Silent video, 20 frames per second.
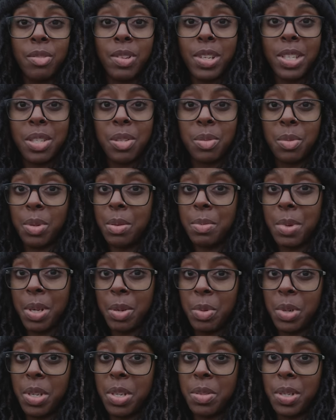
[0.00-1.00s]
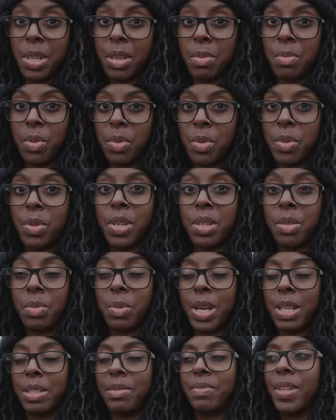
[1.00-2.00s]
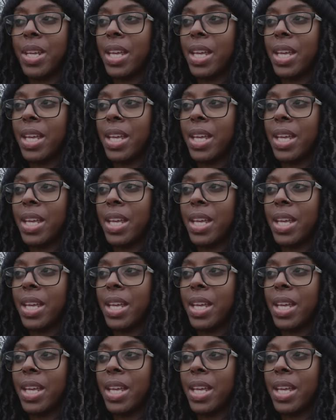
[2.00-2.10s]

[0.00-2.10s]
reasons why you might want to use a gimbal as well.